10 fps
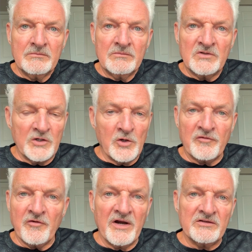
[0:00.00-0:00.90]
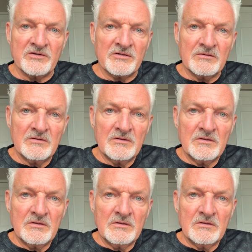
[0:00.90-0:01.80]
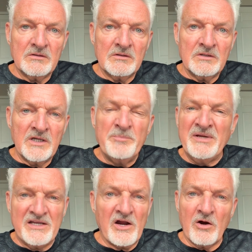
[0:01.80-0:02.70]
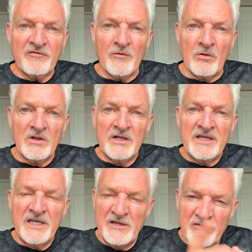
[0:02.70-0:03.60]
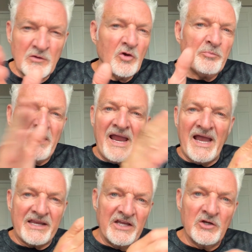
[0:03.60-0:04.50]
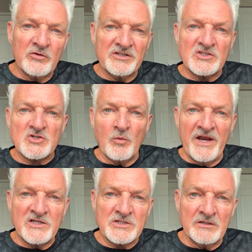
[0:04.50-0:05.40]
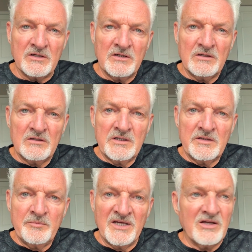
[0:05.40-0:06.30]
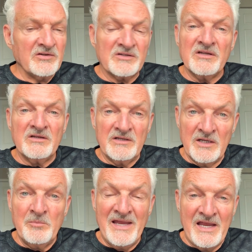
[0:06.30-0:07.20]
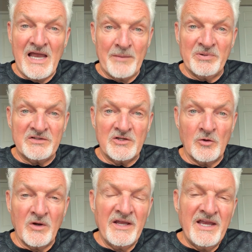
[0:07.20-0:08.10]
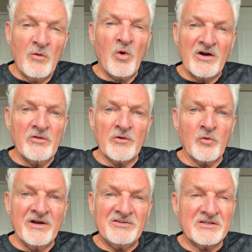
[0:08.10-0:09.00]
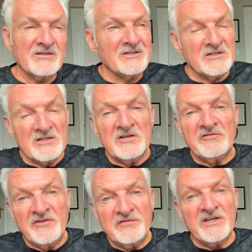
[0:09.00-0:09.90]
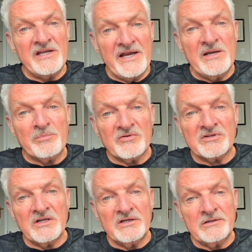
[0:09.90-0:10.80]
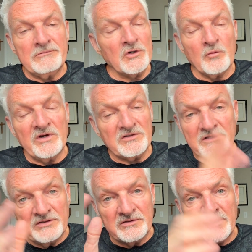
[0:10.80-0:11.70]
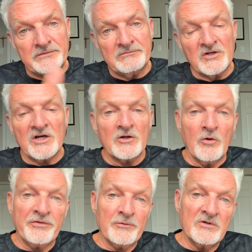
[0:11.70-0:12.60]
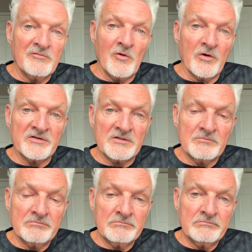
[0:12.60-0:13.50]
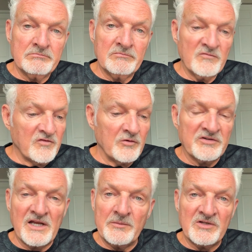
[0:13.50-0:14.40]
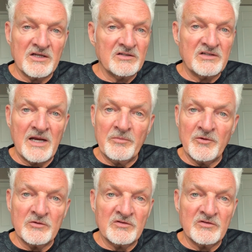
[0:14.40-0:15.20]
to your friends, and be careful. Even look back at your situation because it may happen to you. And what are the risks? 50 to 80% of your risk is that you're going to go through a divorce. First time, second time, third